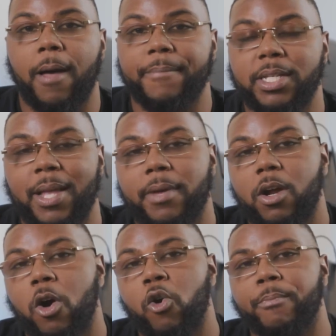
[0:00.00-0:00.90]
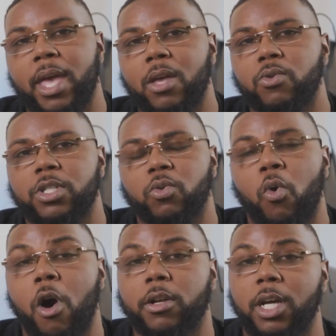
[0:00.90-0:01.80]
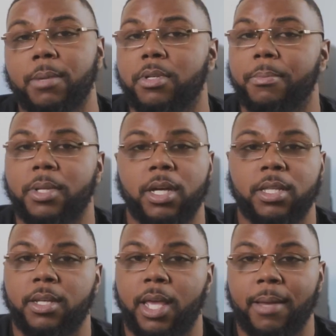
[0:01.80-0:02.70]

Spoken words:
Because I met an old man who just walked up to me the other day.